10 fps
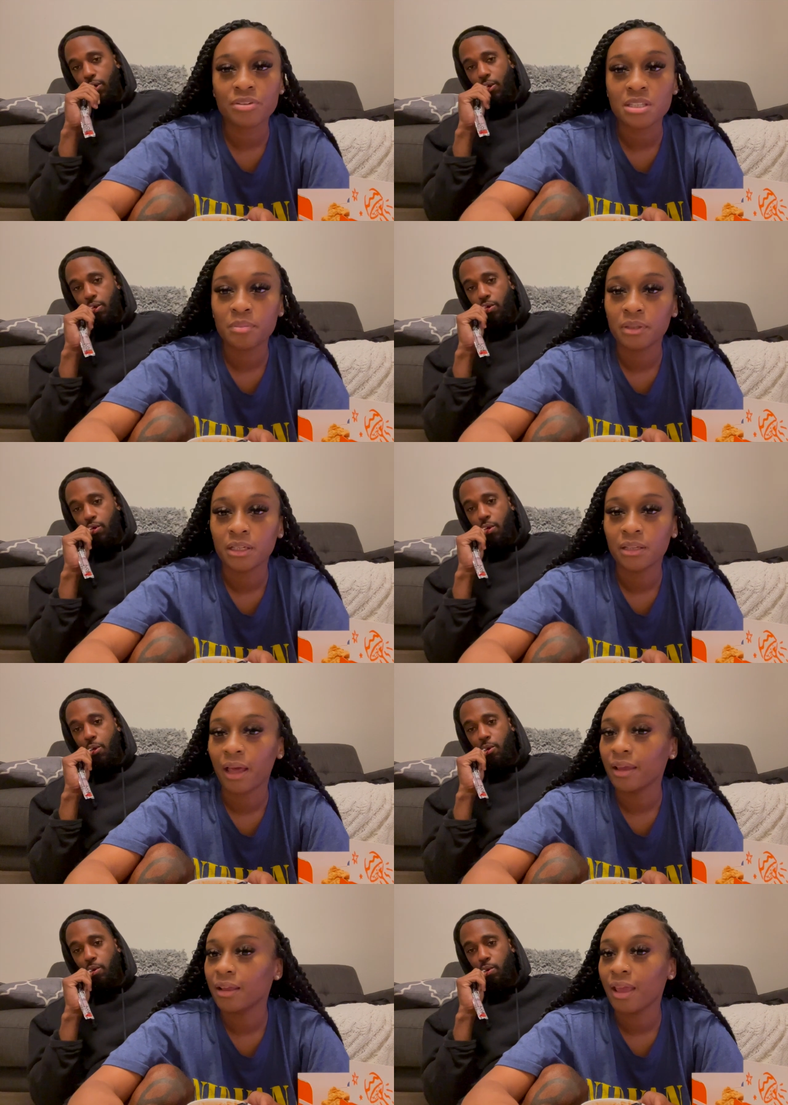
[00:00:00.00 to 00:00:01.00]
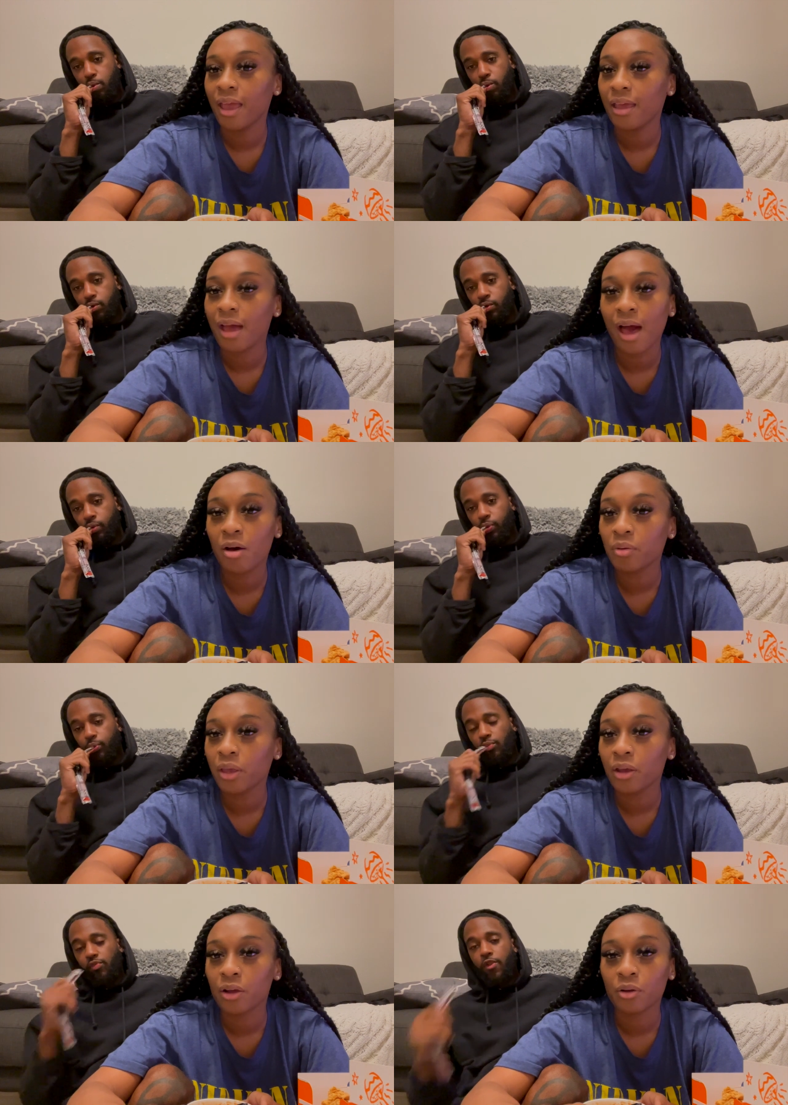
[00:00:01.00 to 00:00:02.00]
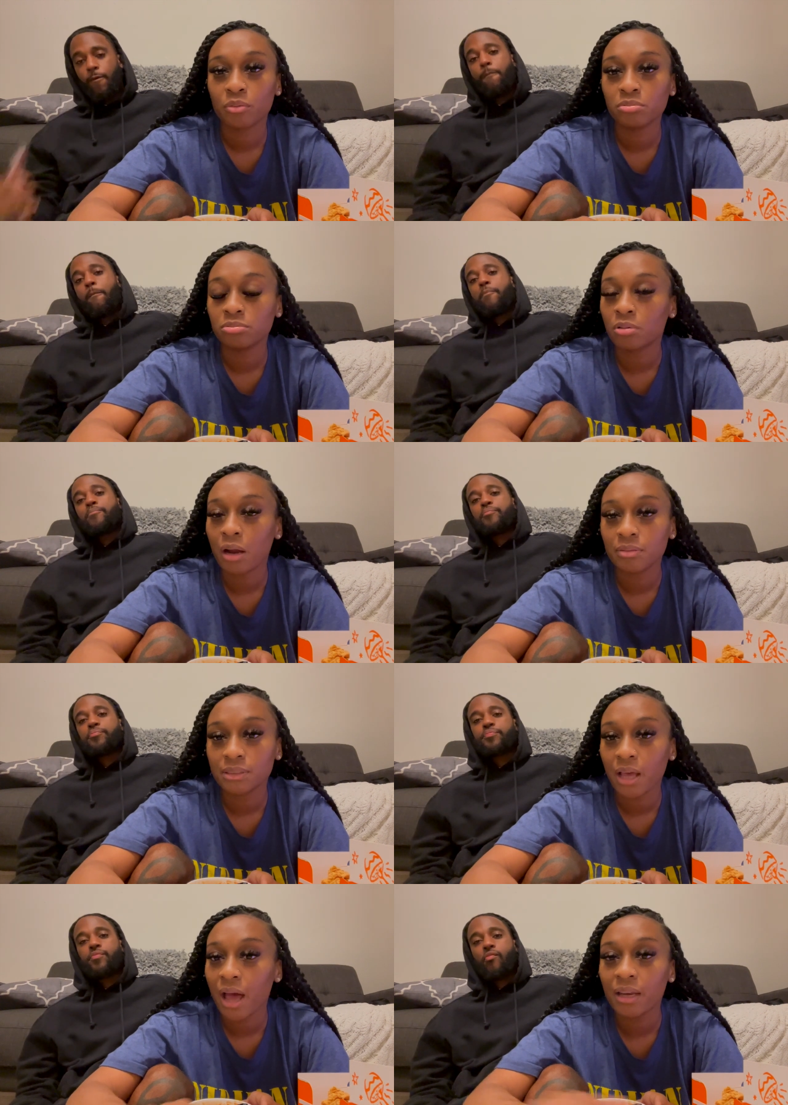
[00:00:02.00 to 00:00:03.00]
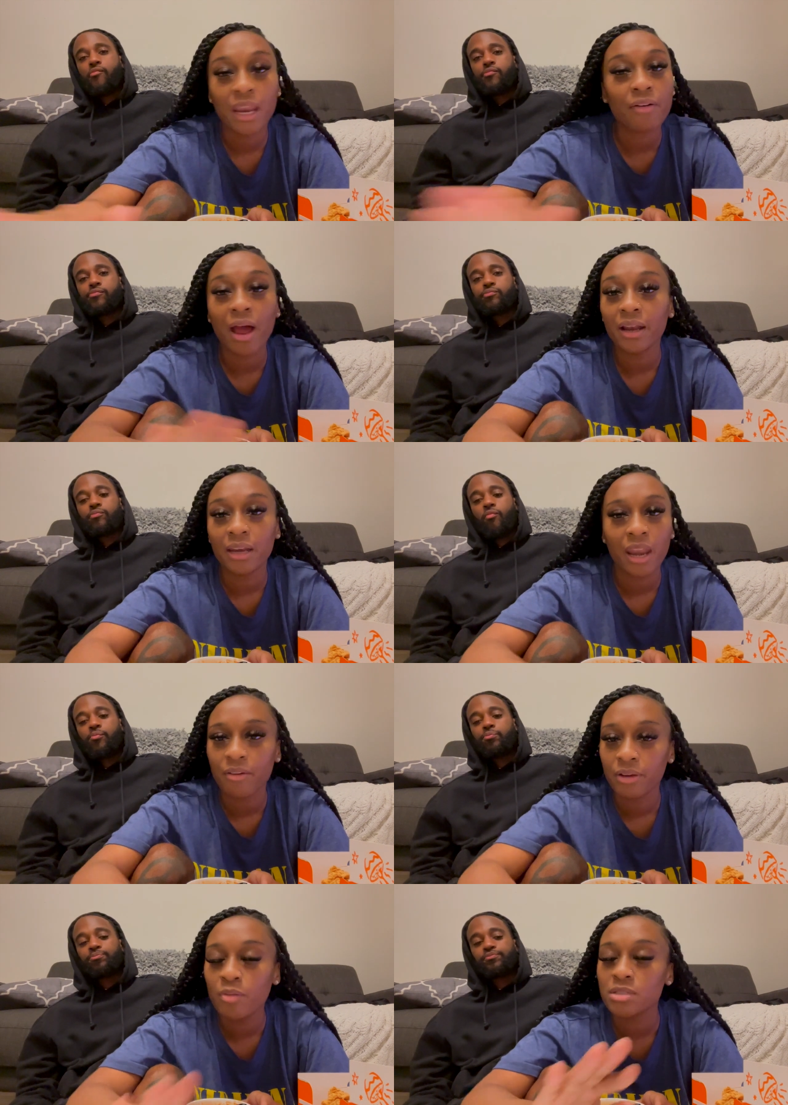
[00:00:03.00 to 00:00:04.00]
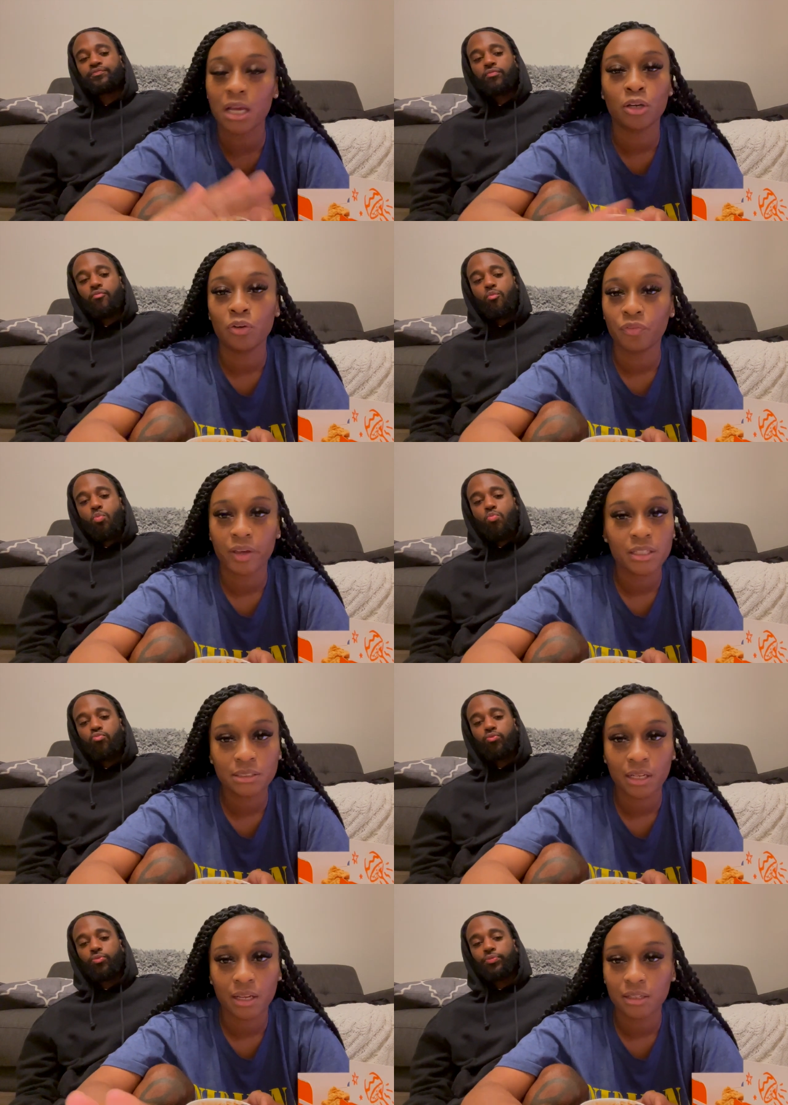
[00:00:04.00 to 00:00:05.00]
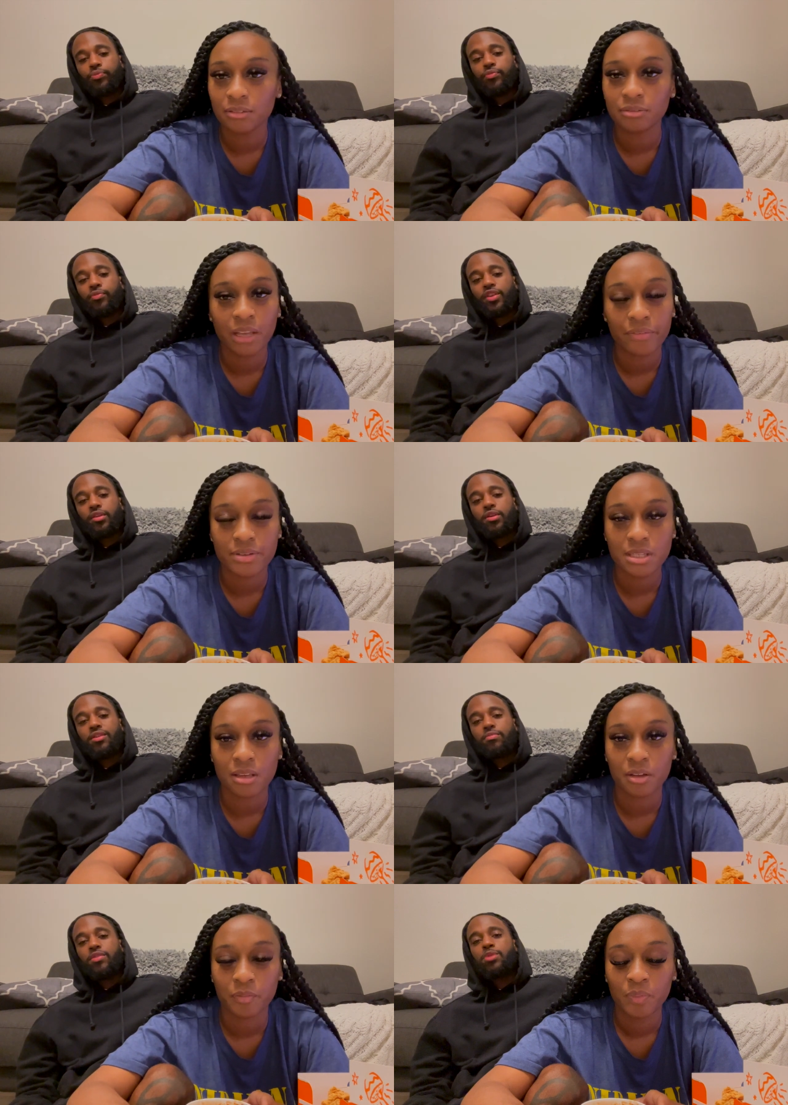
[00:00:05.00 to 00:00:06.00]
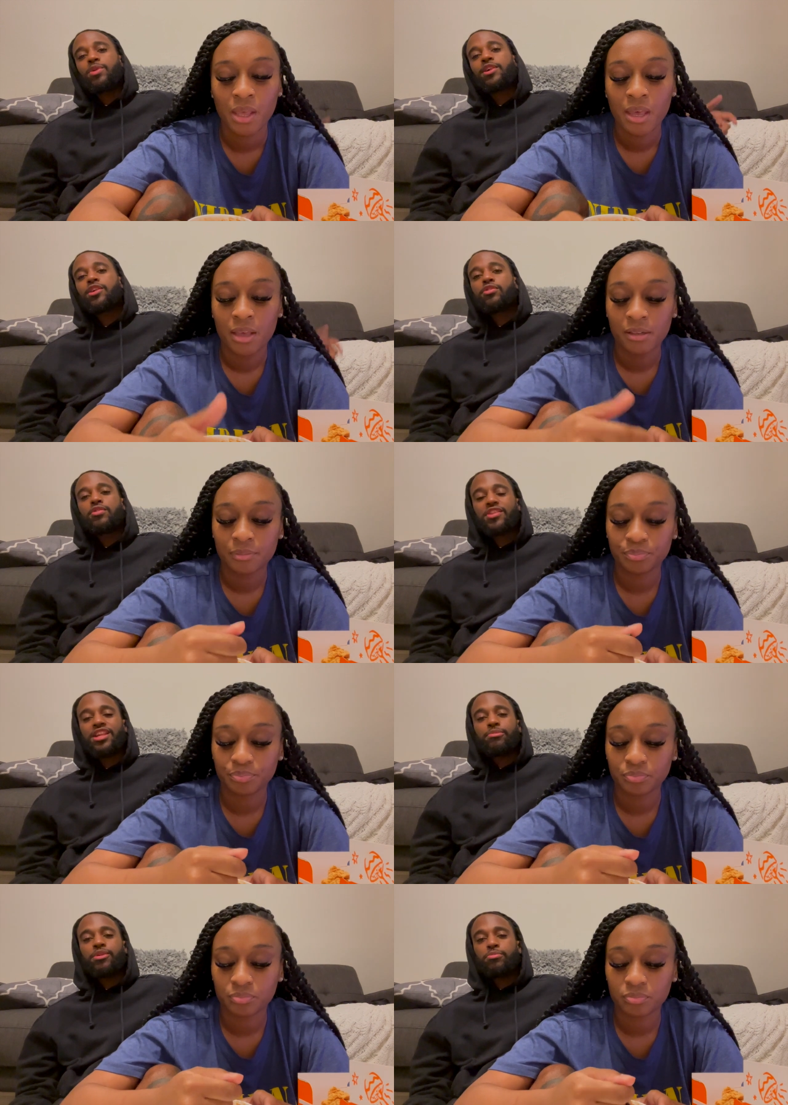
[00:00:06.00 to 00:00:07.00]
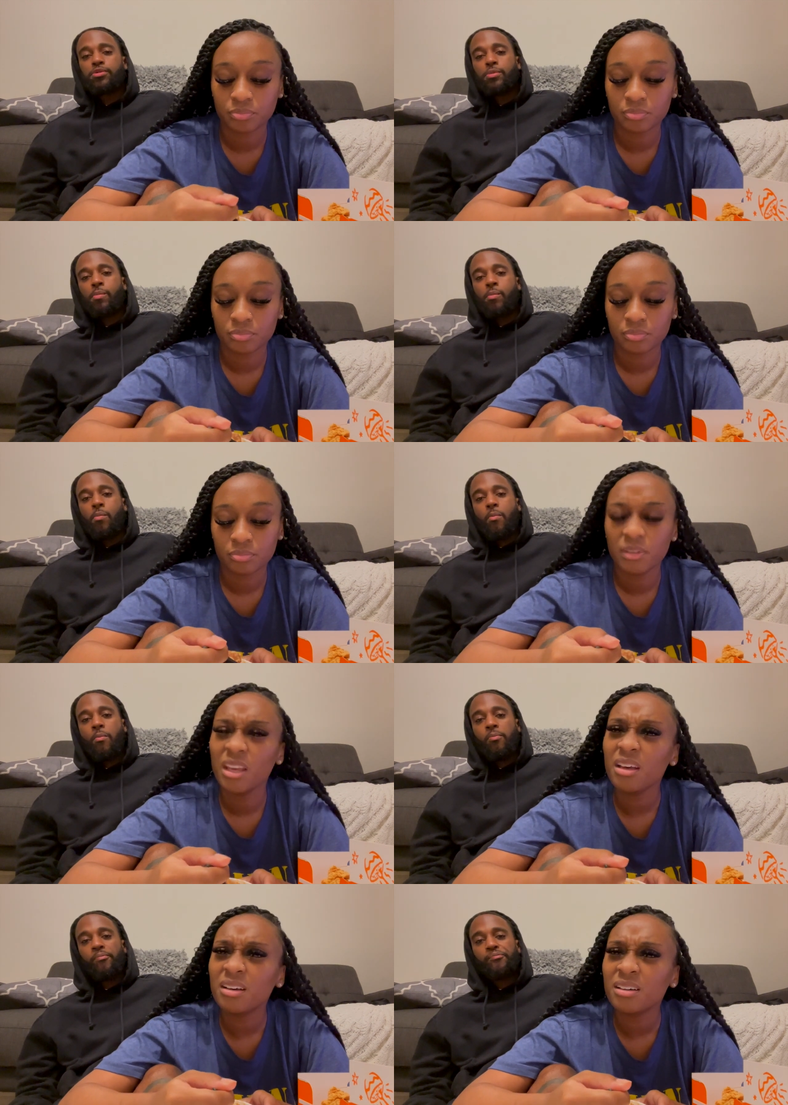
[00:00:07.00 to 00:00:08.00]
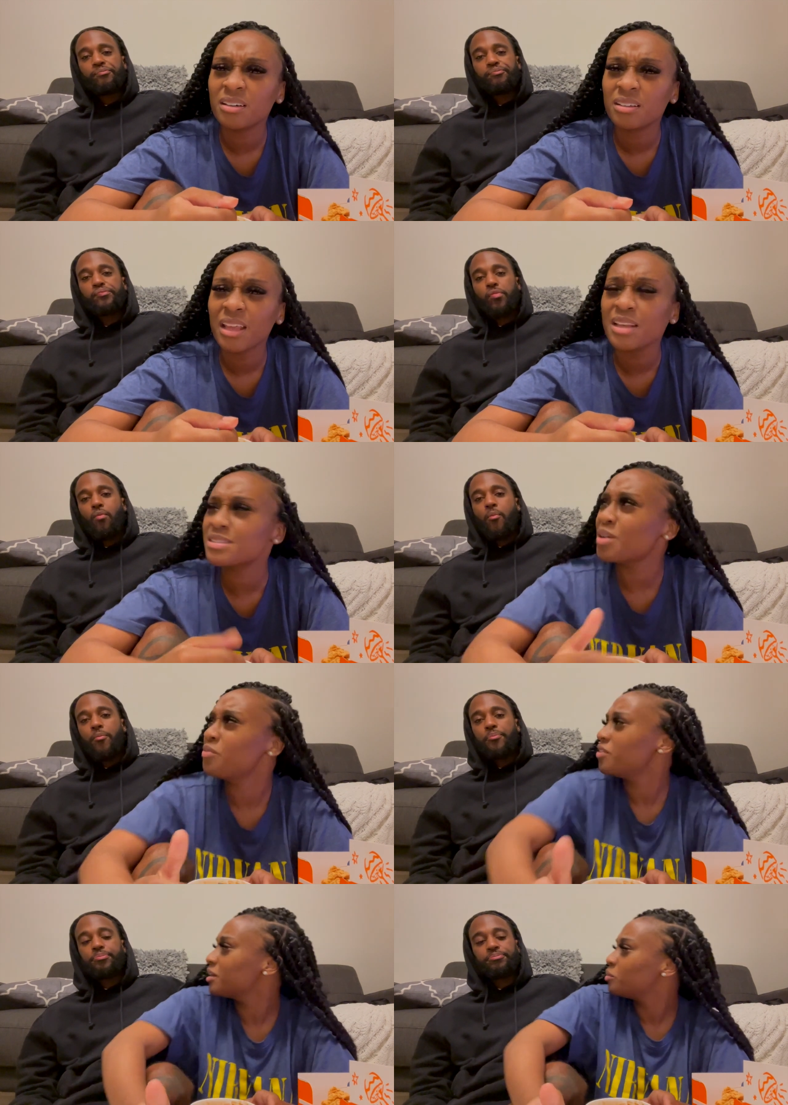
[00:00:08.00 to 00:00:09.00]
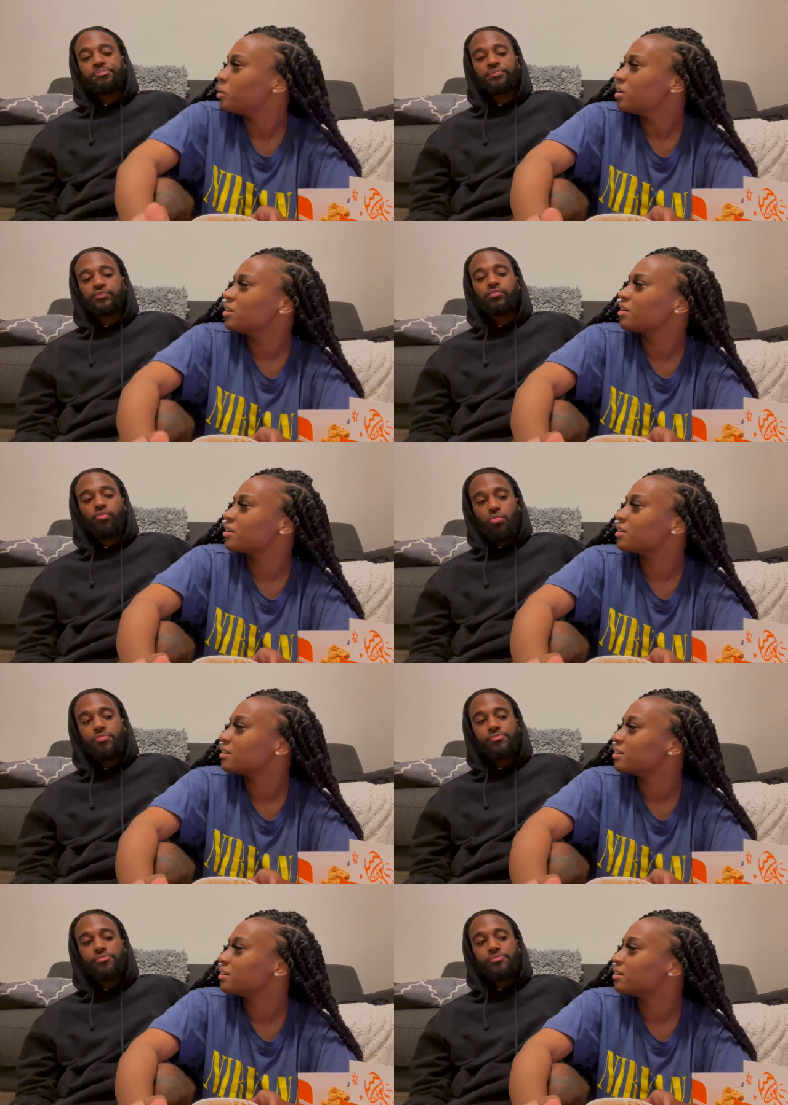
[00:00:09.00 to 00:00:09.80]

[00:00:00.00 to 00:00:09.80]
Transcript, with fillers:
Speaker 1: seen malik like I don't care where I was at. I never, I never, he was like a new face, like, never seen him.
Speaker 2: And we all knew the same people.
Speaker 1: Yeah, that is so fucking weird.